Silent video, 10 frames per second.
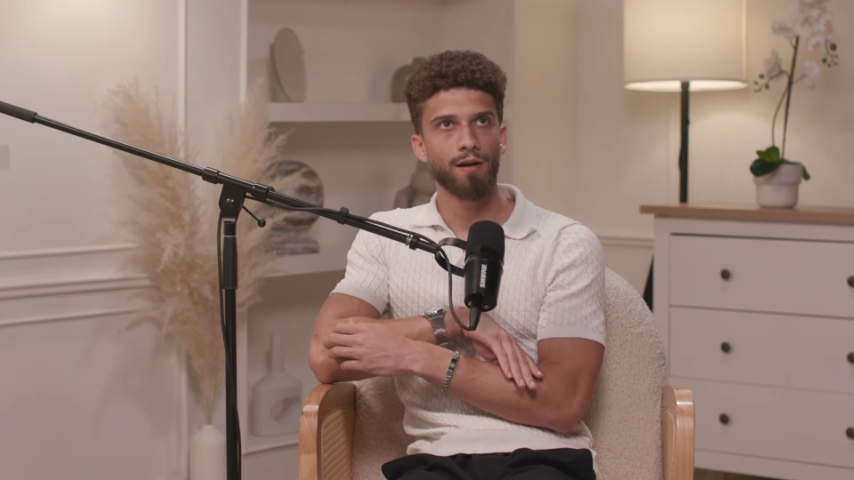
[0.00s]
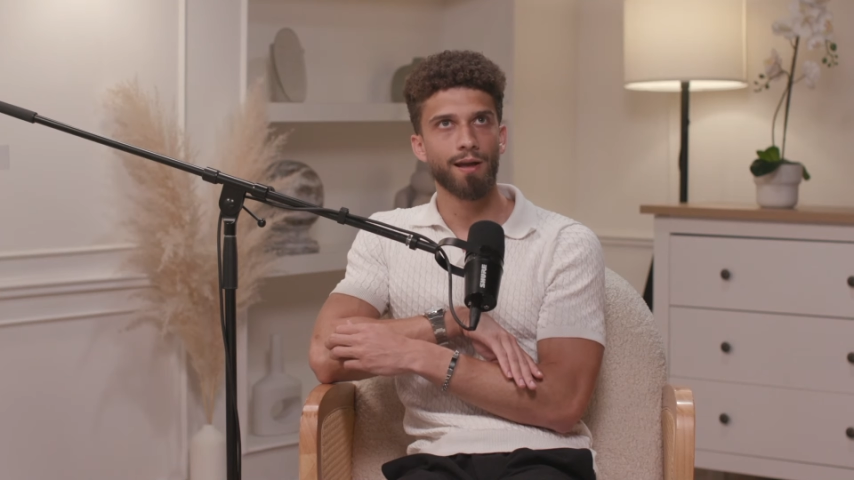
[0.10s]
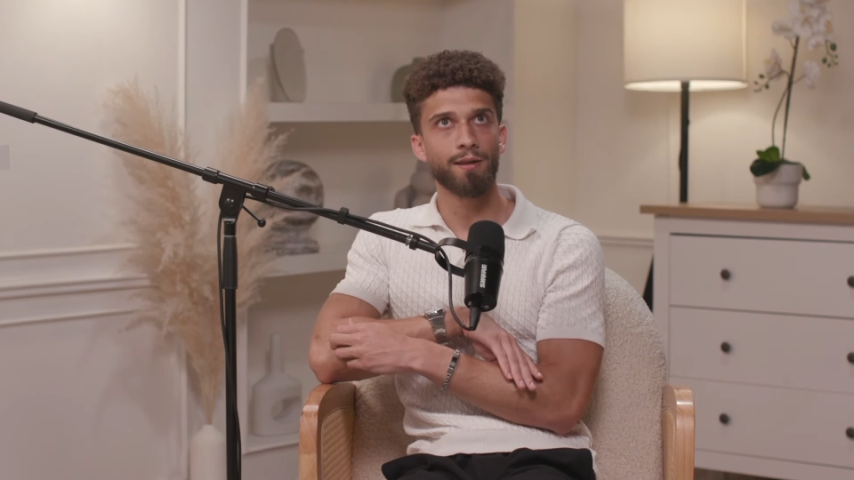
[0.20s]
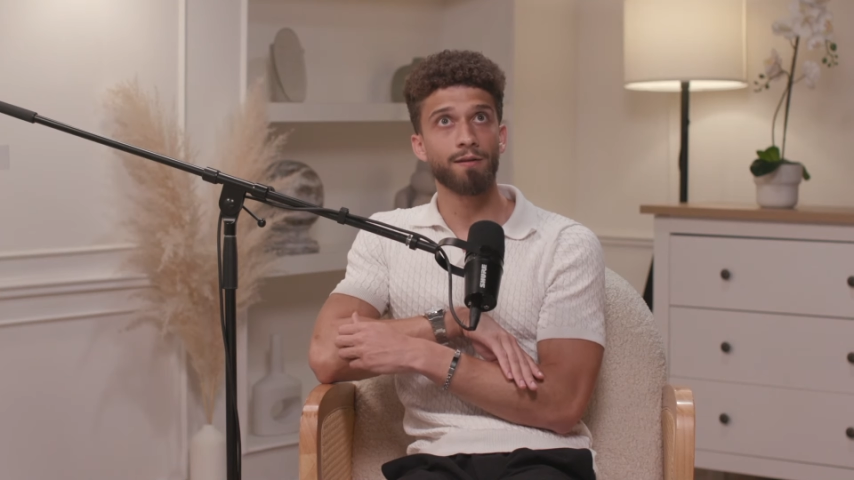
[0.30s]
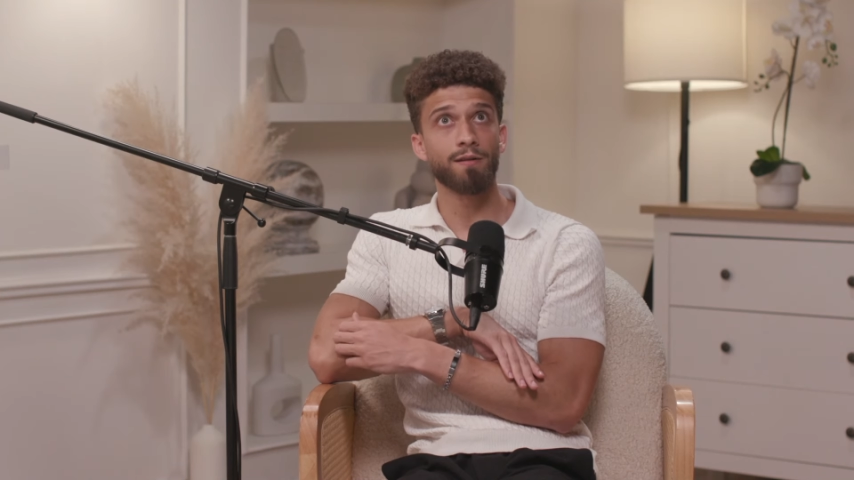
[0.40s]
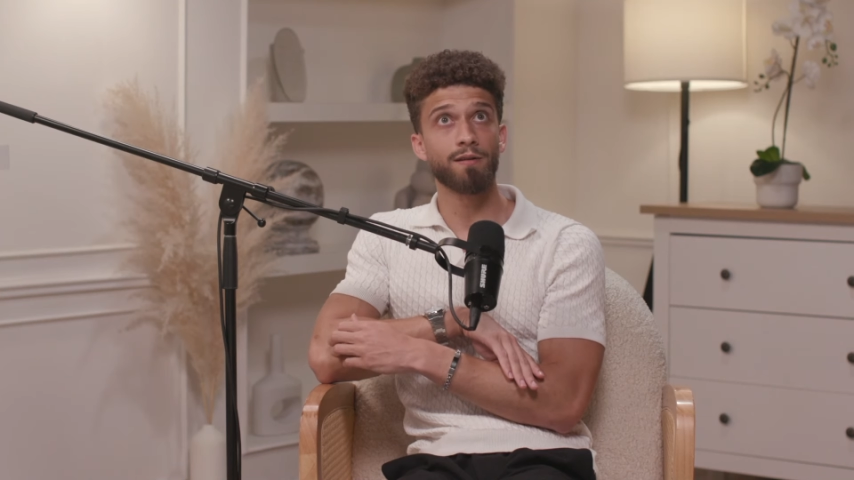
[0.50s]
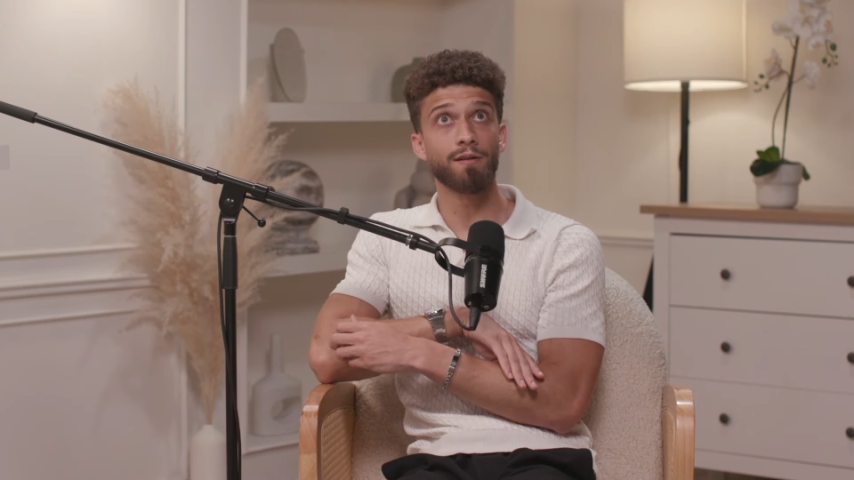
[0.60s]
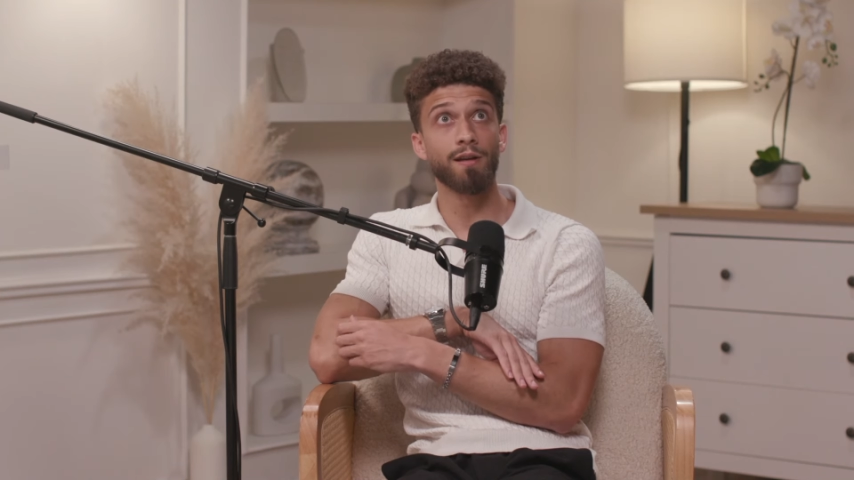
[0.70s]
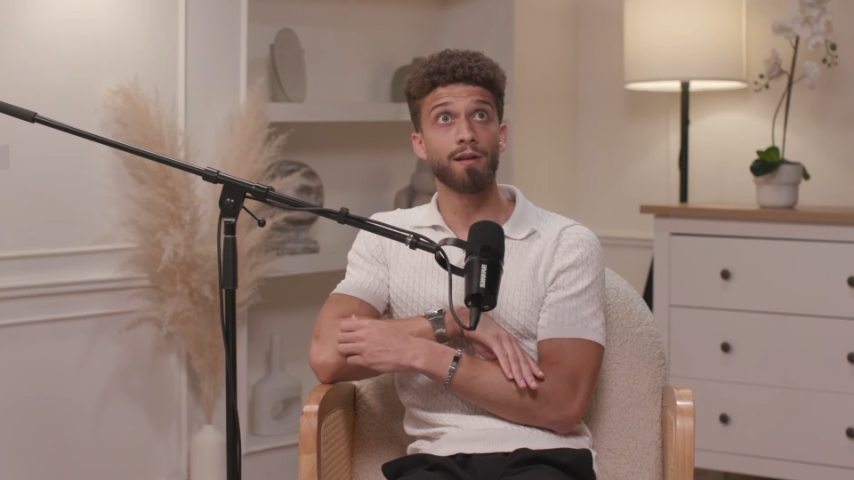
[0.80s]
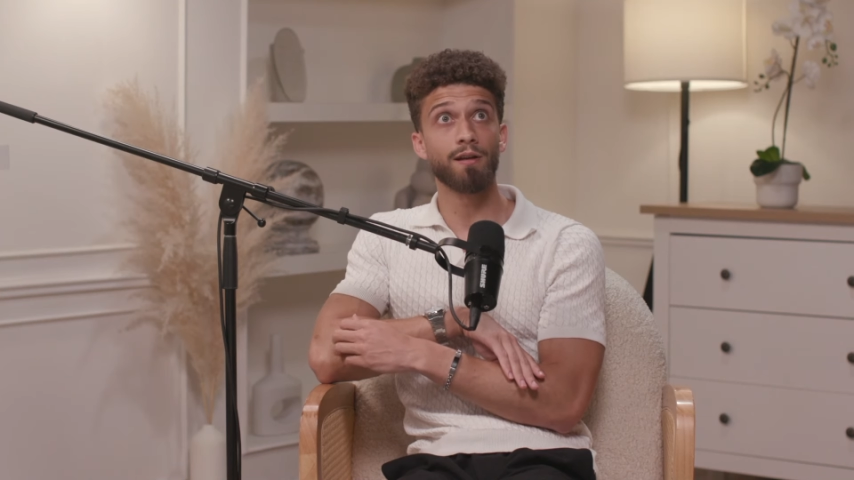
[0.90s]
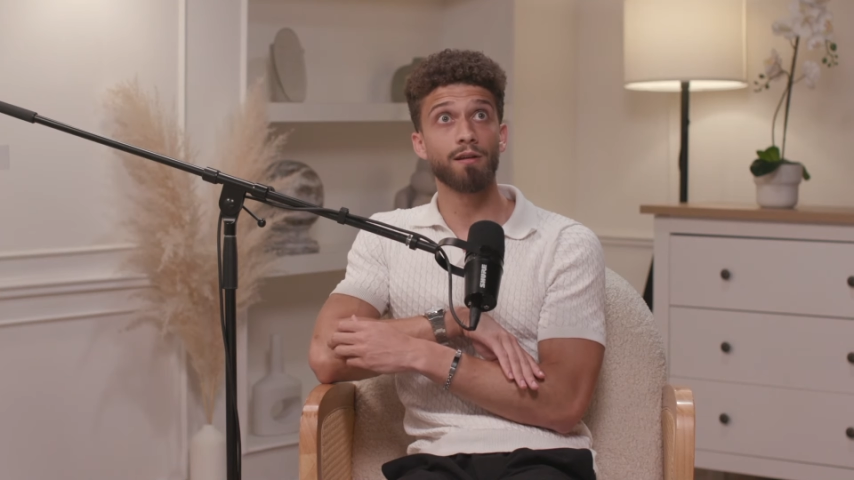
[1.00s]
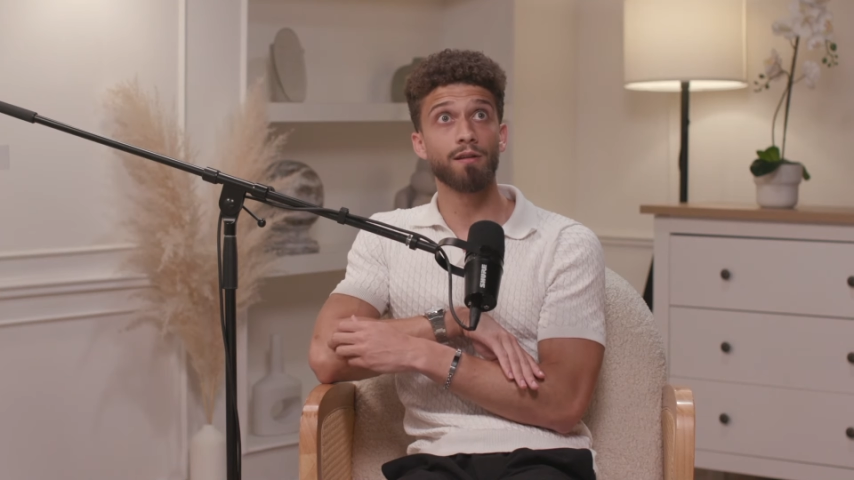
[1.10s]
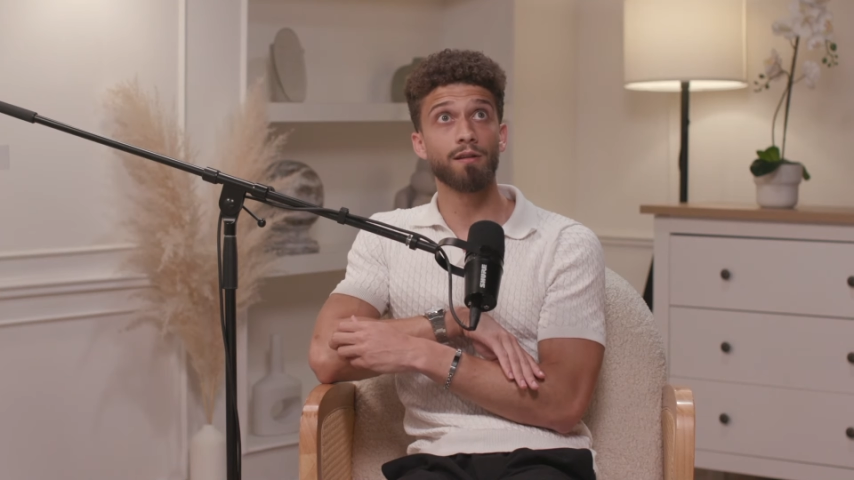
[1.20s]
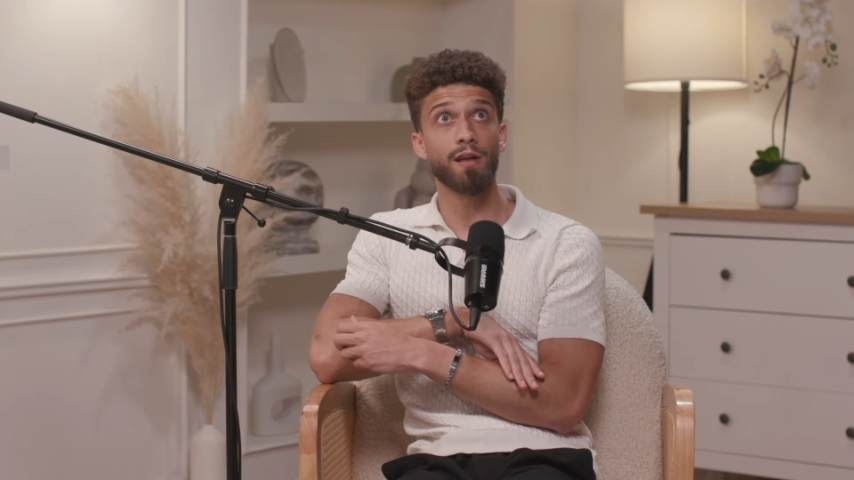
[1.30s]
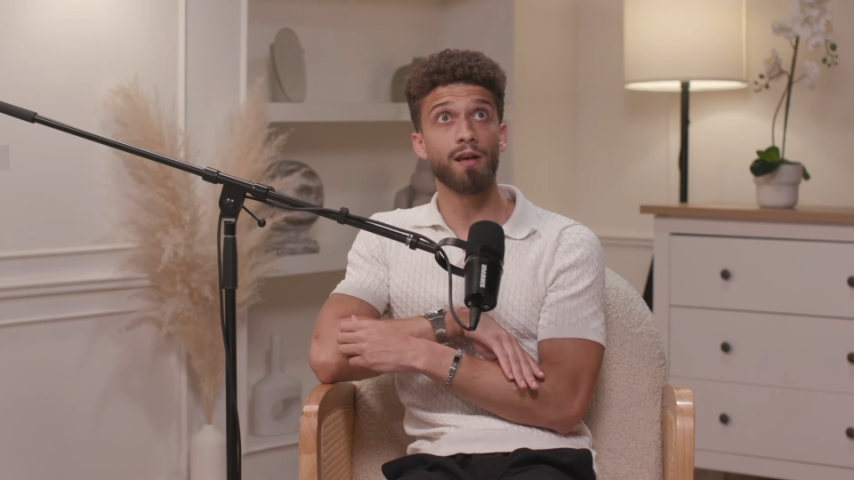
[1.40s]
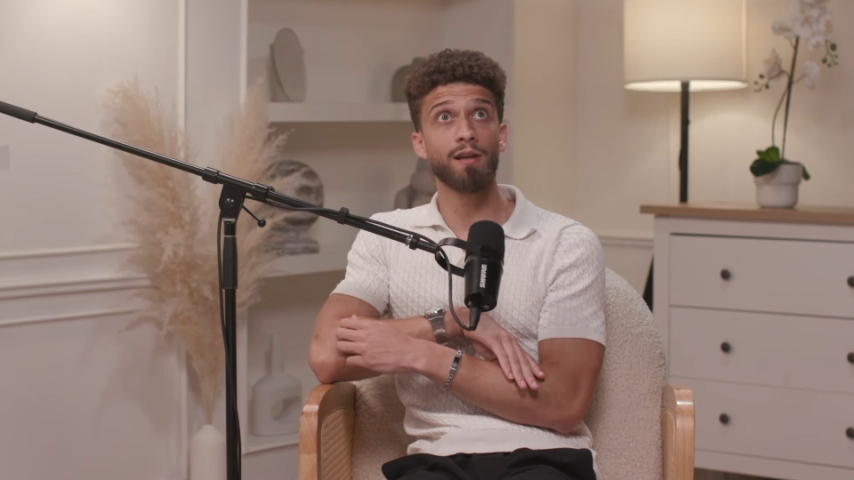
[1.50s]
I think there